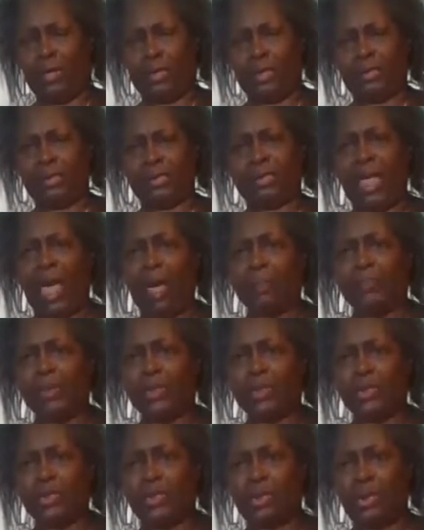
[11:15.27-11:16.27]

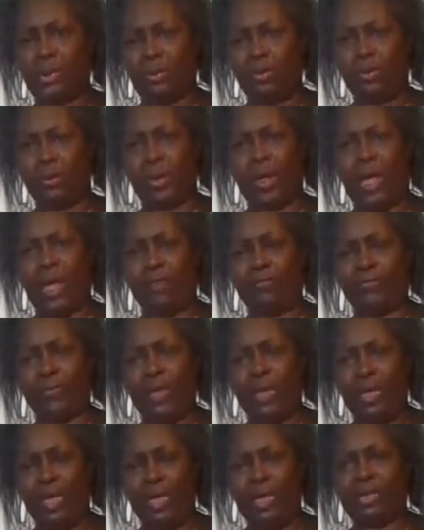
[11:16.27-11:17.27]
established.
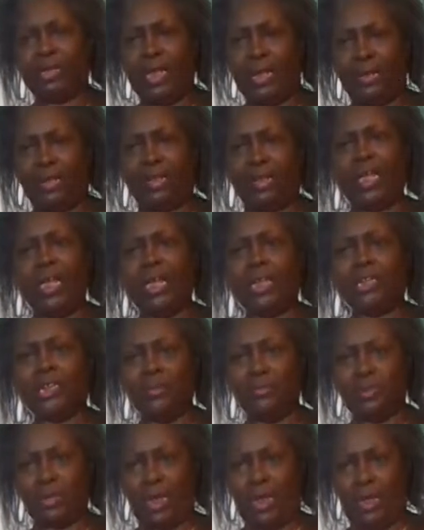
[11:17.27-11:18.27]
It's like a
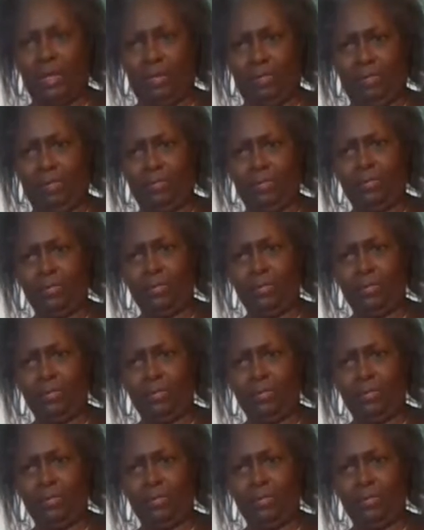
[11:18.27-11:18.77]
kingdom to him.